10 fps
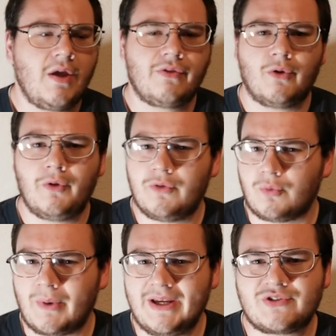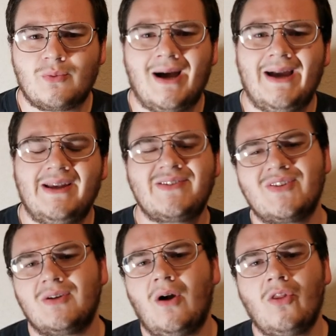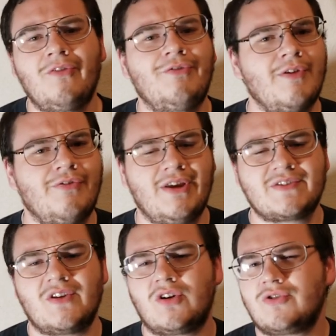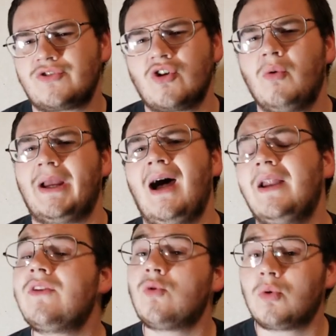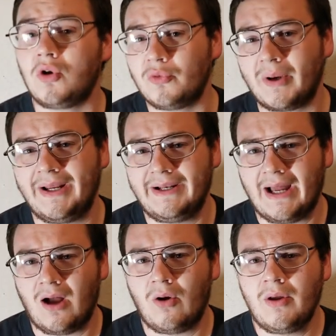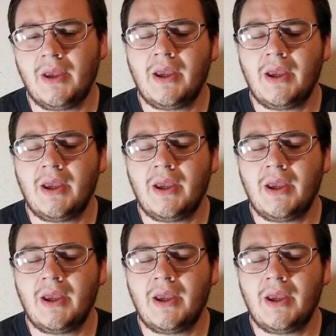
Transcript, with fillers: the, the race riots and all of the things that are just going on in the world right now.